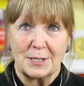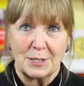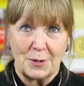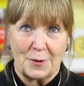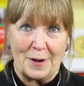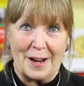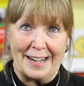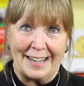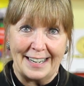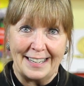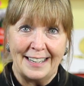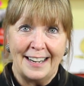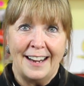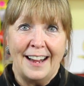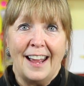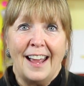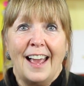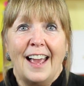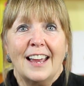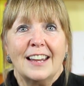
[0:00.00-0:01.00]
as credit.
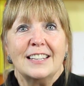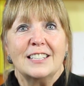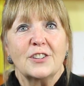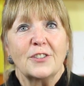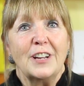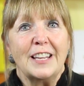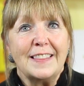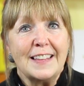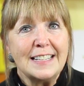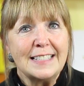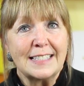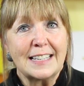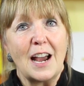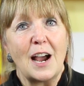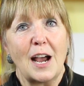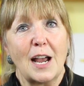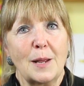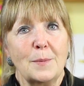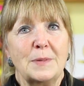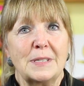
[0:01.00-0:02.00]
During these
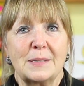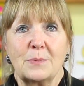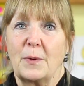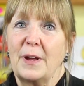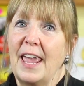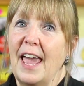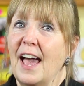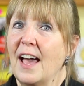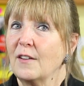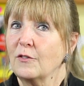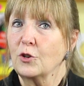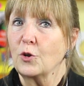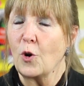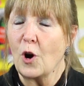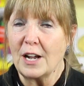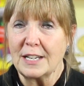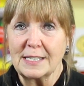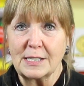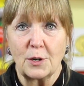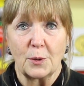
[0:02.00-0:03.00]
times, we have
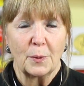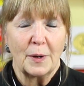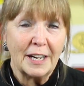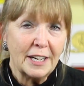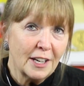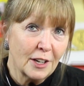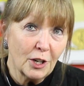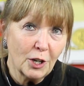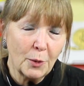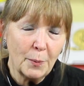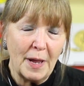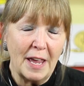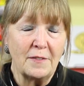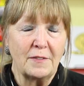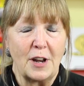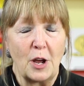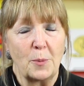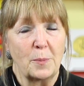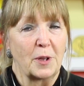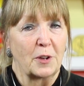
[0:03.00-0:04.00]
cross-curricular, we have
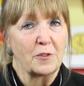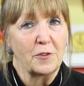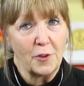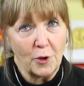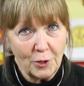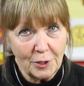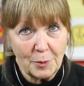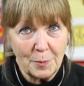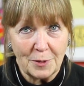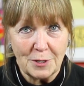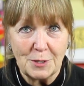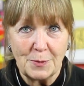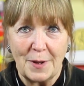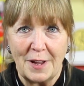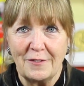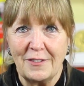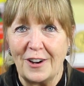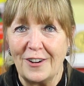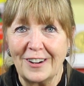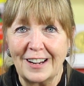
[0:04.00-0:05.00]
notebook foldables, we
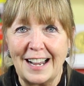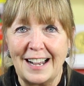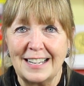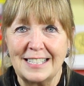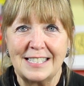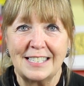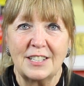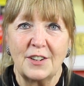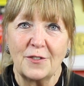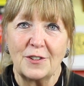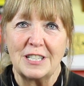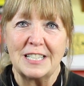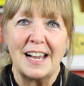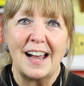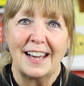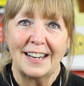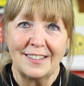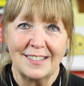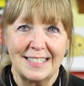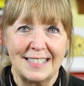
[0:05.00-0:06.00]
have all kinds of different
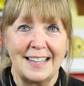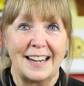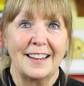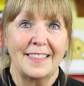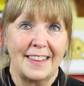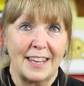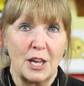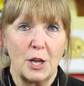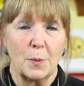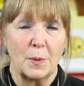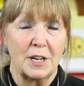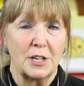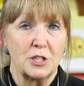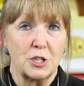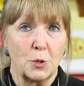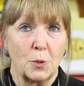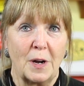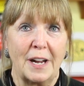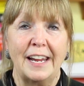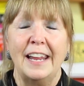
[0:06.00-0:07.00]
titles that I think you would
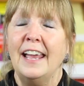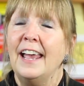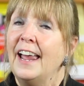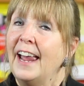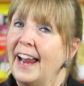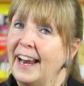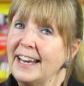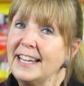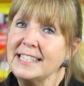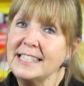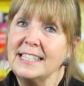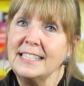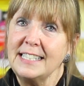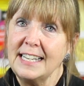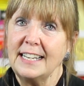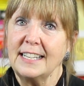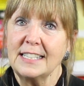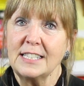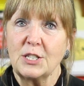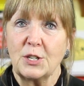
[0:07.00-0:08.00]
enjoy. And it's
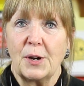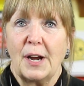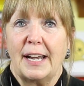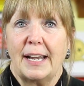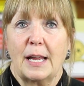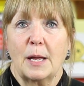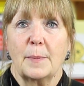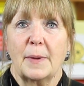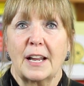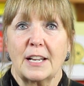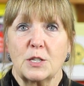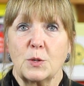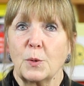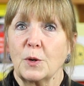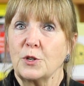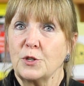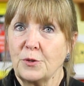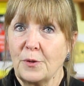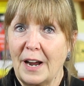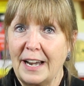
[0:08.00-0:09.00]
intense training because
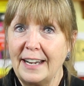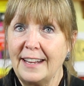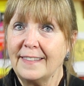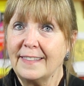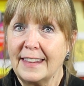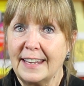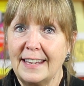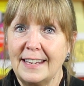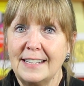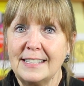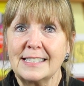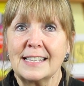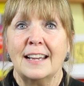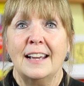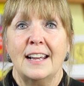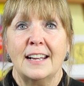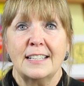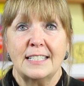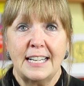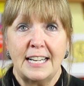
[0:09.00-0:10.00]
we're training these
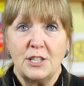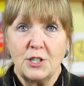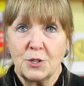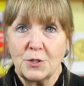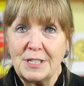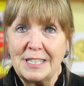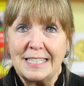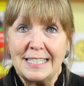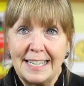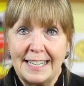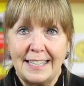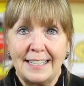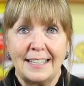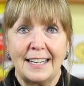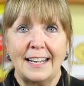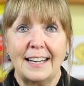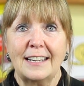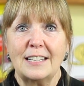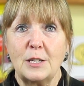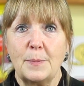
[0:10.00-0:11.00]
teachers
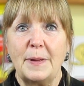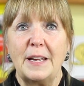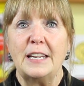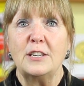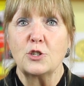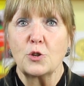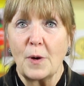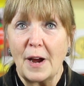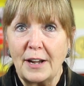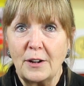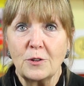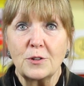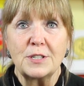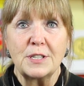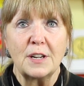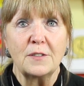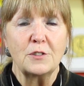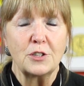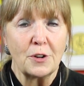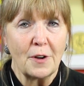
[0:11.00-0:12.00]
attending to be trainers
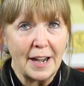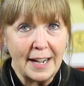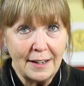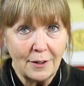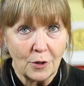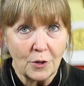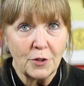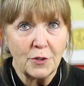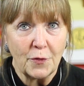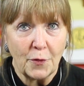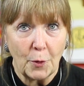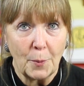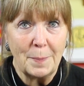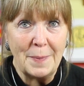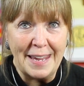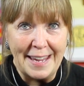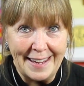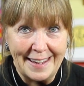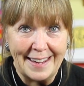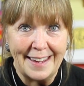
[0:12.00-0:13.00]
of trainers for
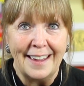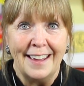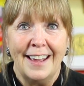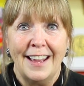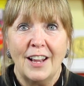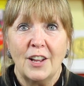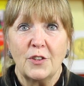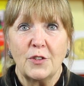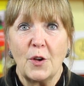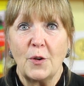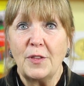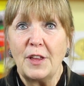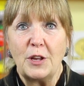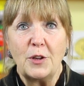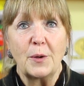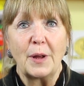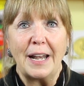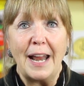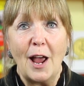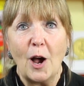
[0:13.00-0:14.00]
me so that
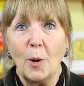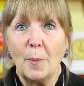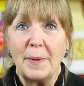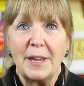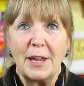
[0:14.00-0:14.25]
you can help